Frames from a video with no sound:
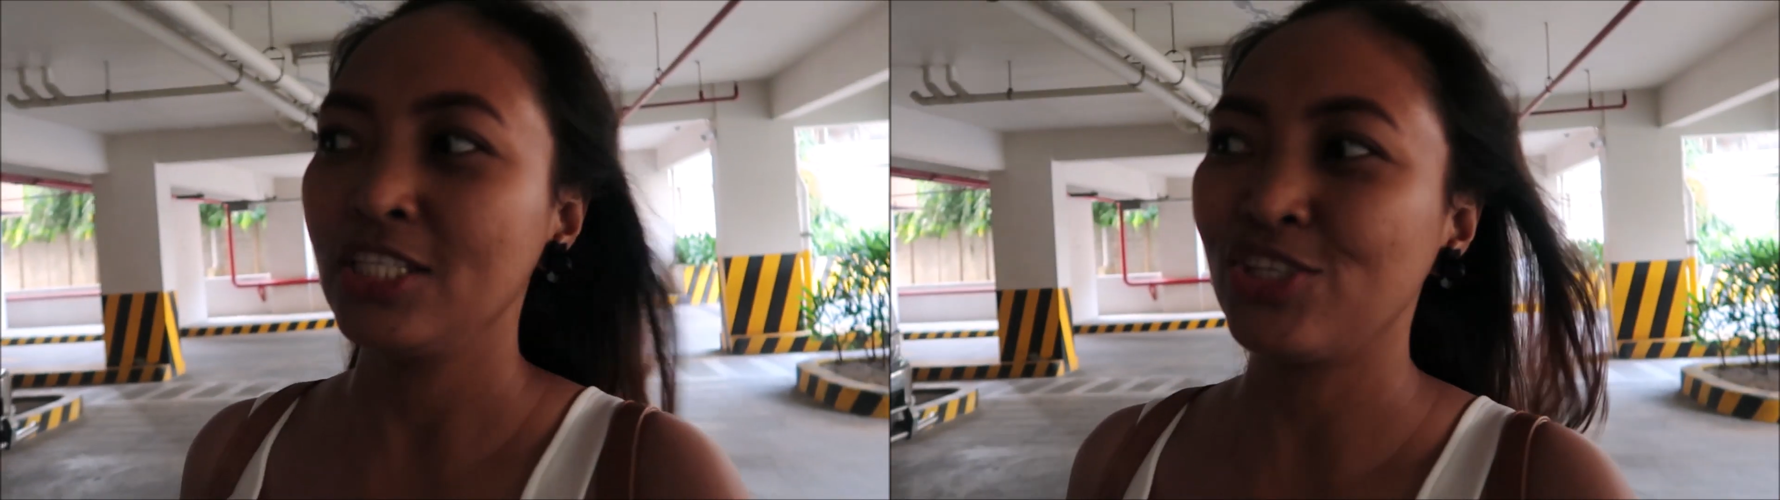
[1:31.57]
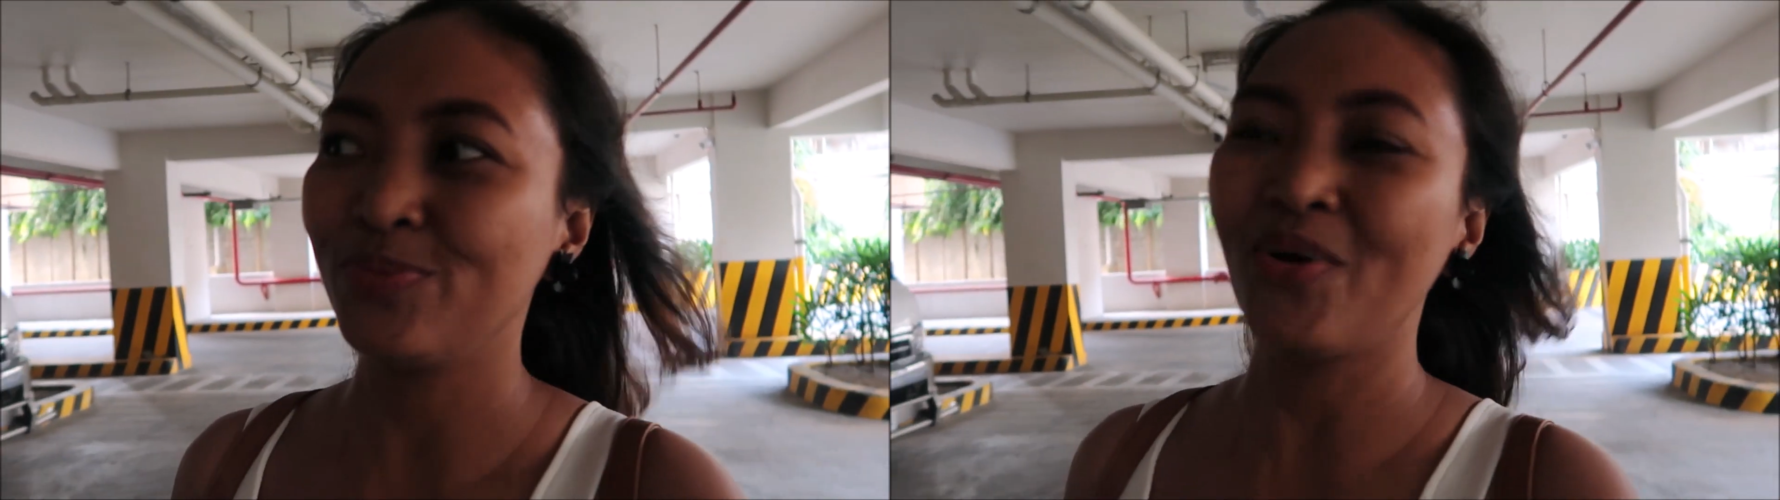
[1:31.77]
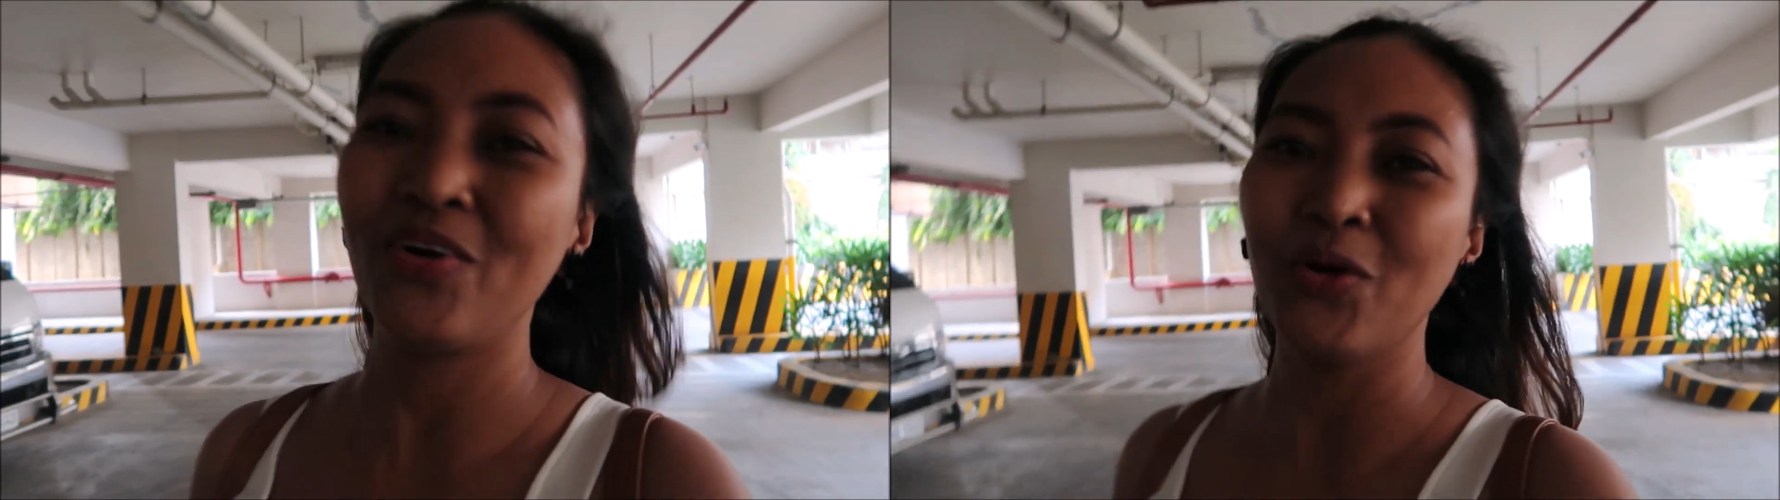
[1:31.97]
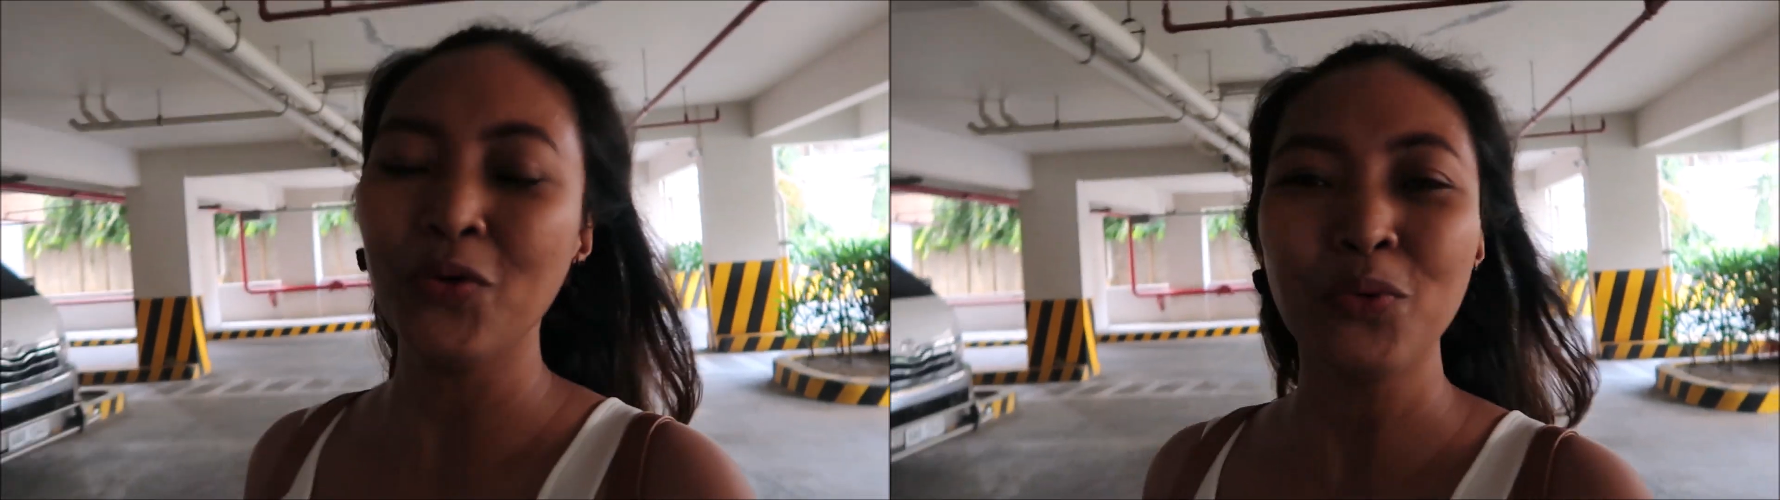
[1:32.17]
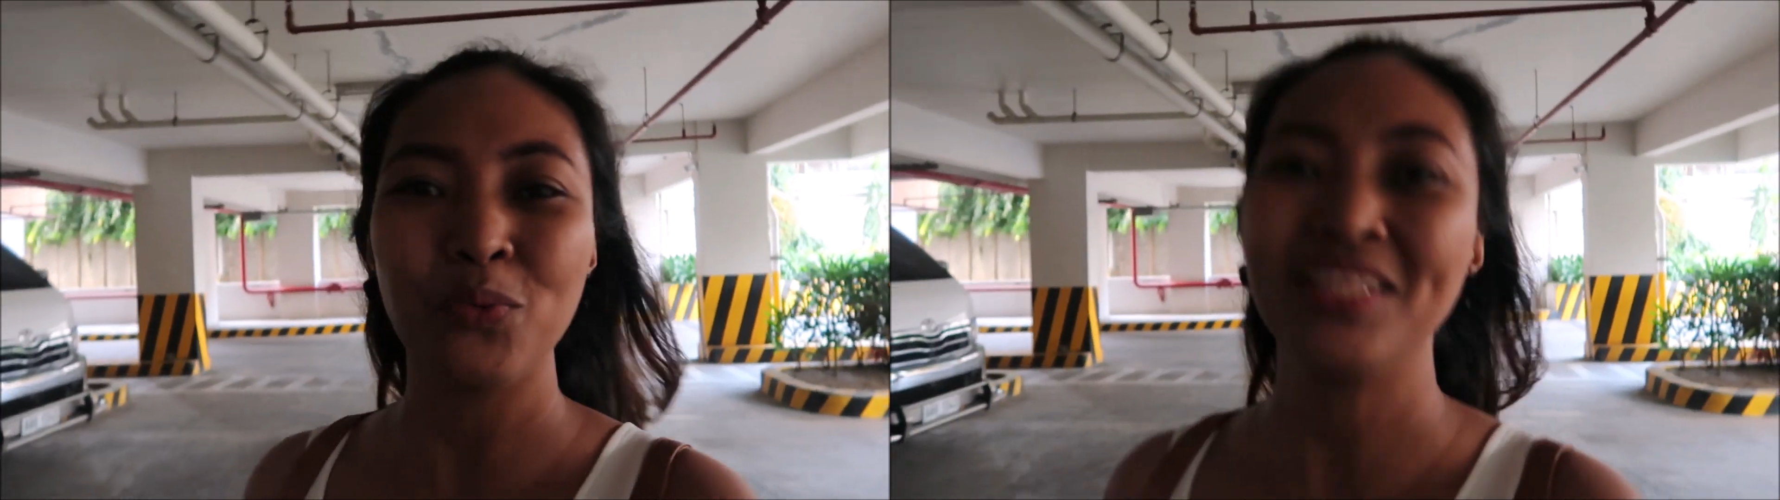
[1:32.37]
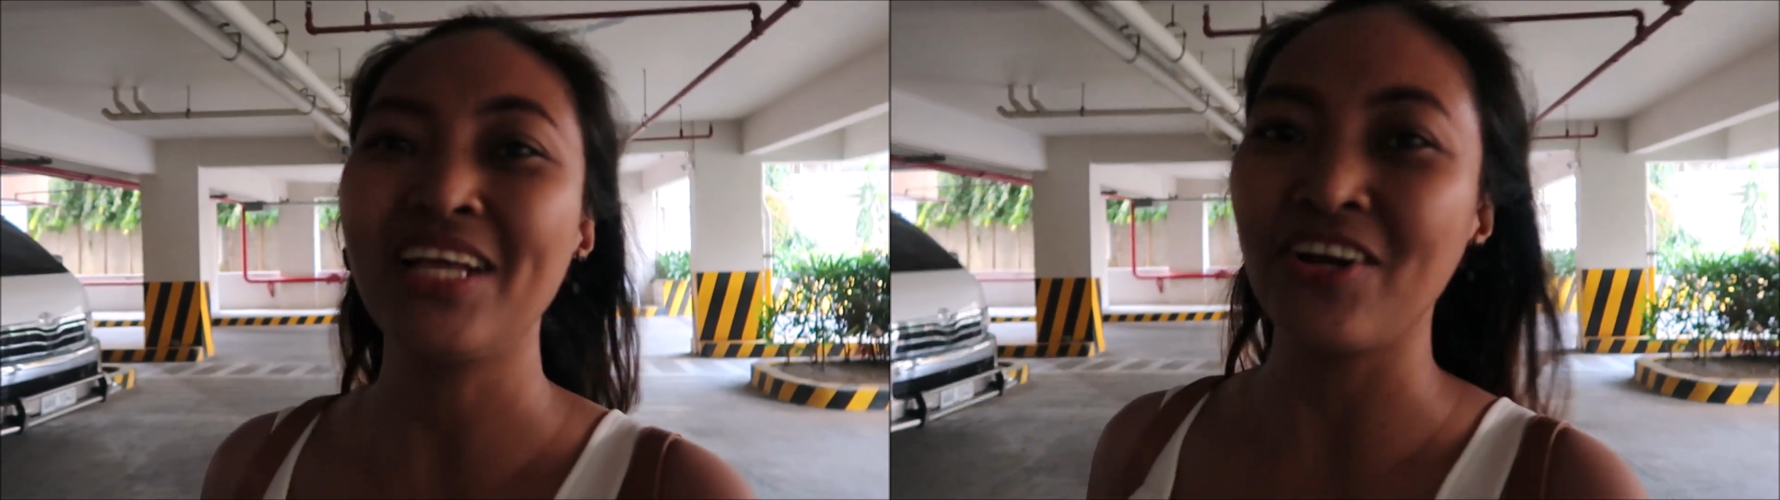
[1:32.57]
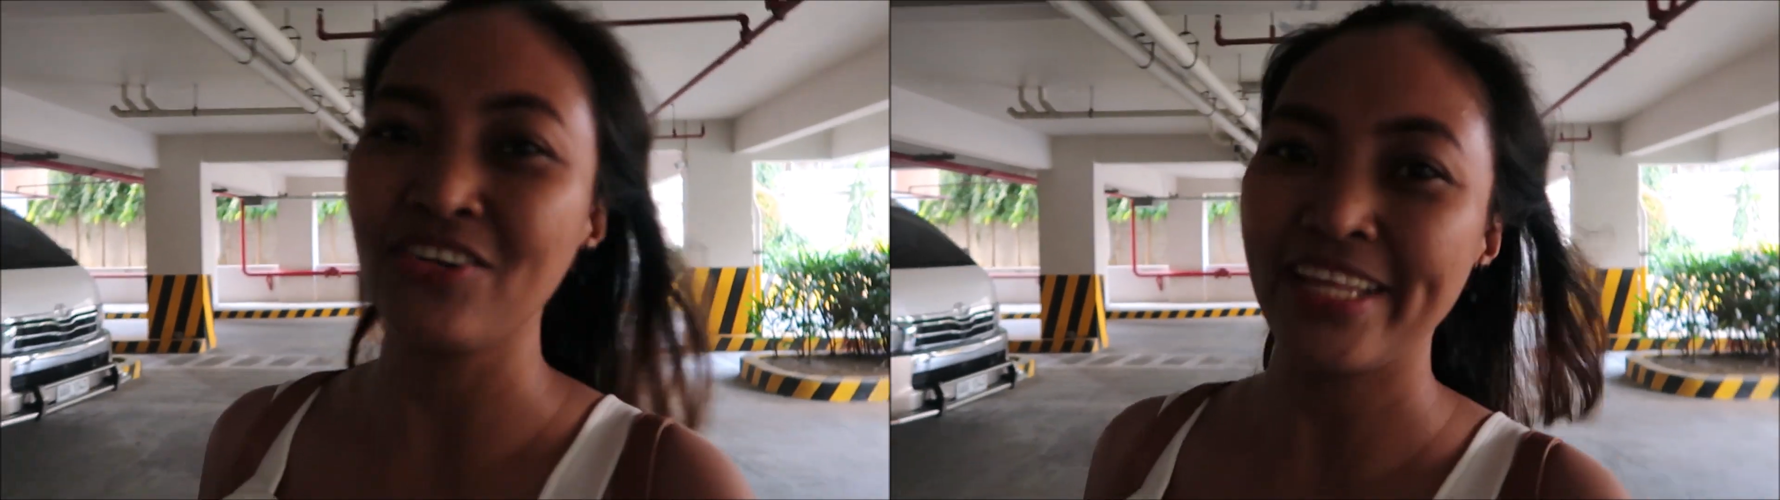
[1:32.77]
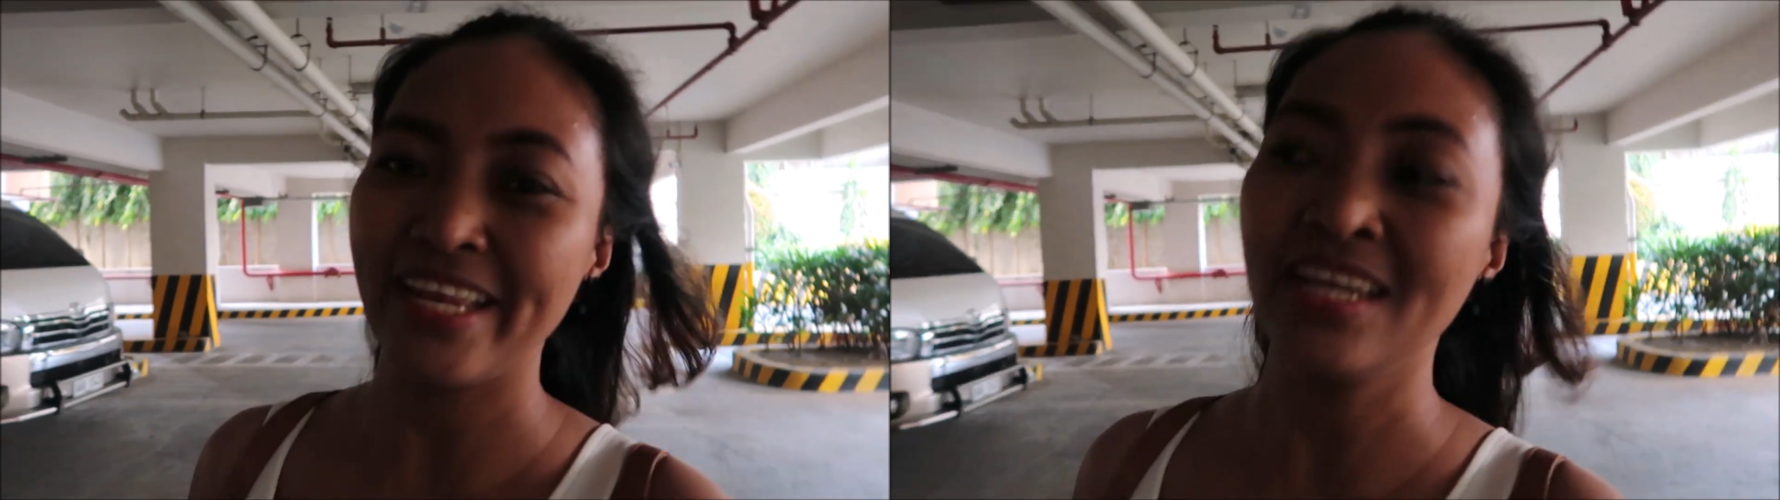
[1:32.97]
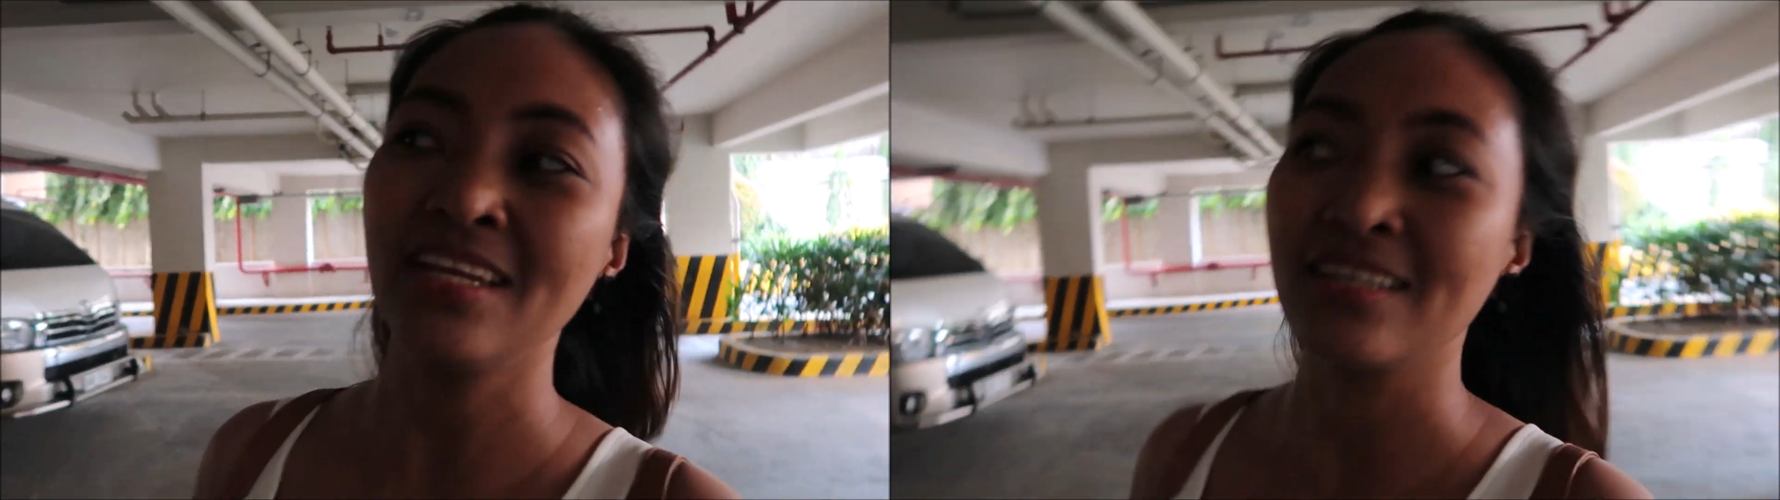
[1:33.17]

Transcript: tomorrow with Carlin.